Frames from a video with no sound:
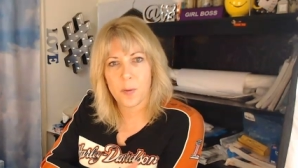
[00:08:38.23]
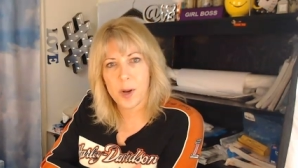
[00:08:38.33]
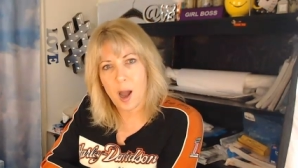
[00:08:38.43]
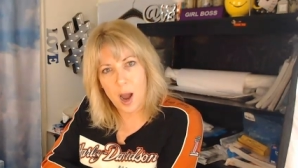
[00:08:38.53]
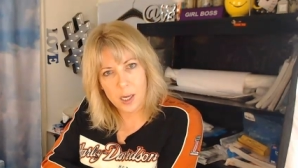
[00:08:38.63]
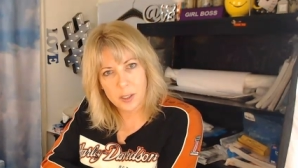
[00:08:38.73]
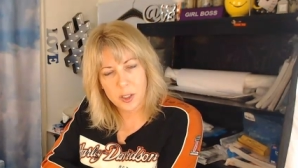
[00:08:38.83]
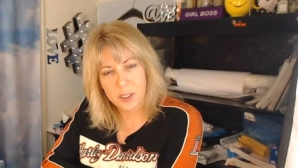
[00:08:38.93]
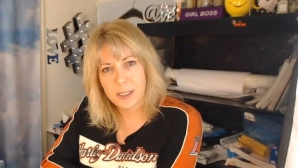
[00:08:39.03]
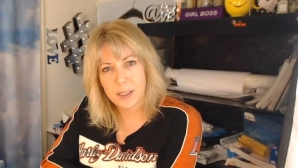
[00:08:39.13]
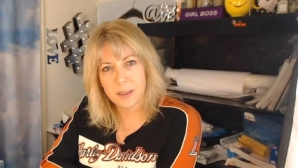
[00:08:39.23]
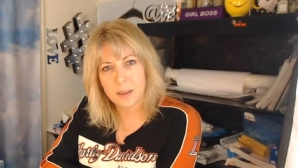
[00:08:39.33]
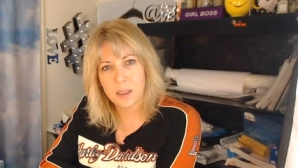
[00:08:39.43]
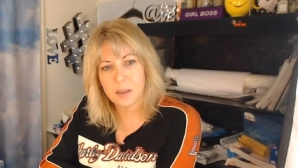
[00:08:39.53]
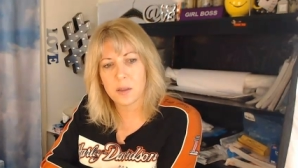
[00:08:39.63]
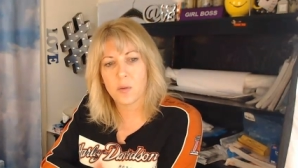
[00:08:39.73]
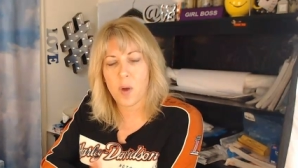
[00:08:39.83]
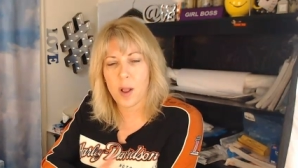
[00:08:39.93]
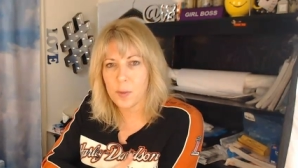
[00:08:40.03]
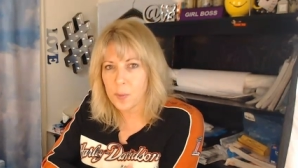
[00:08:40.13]
free auction listings to
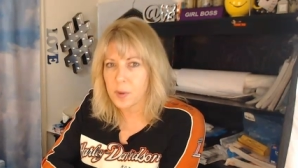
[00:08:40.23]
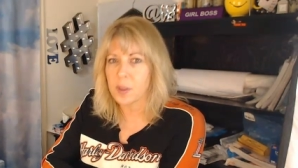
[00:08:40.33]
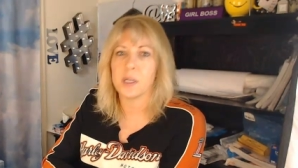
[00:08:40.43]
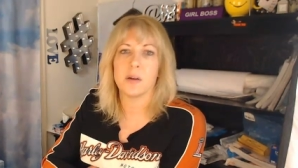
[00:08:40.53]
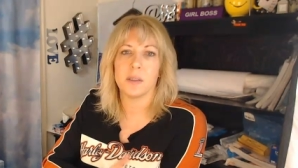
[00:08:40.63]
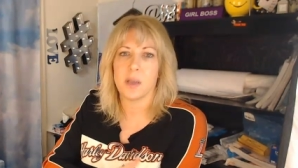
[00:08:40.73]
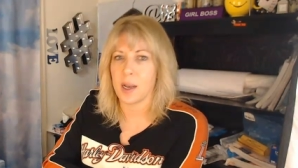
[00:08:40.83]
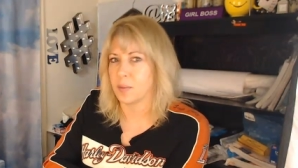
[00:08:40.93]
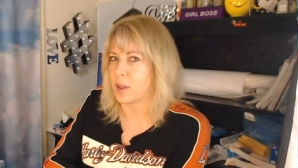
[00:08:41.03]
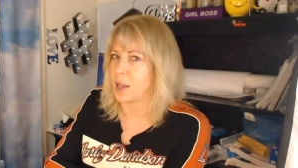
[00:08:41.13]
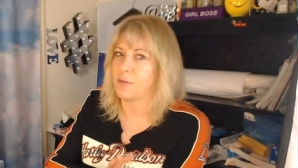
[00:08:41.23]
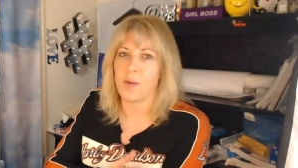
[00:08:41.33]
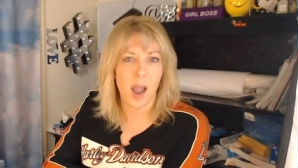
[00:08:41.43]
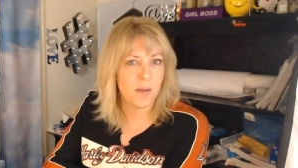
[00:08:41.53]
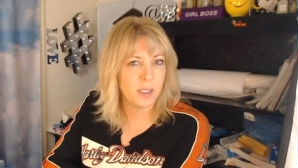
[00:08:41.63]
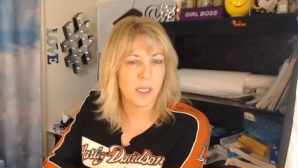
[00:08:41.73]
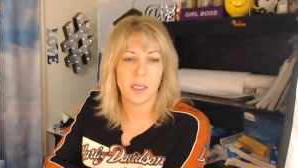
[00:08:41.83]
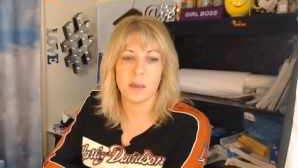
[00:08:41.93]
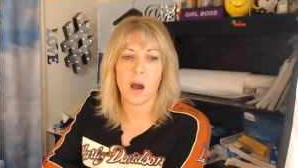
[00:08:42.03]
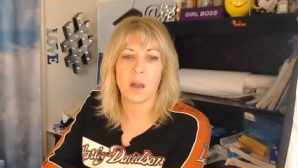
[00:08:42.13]
run through clearance items like five and
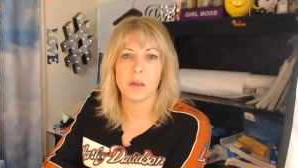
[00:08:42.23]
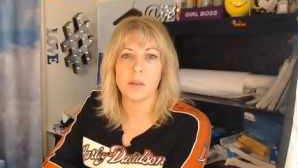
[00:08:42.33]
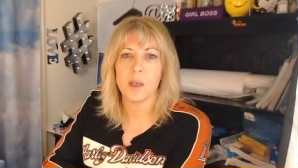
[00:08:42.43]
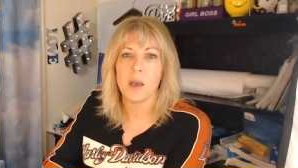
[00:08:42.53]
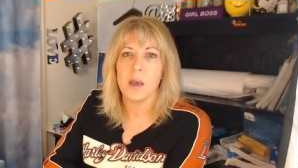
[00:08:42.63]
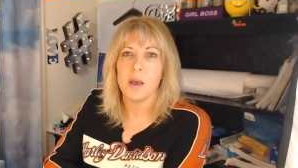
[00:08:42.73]
ten dollars,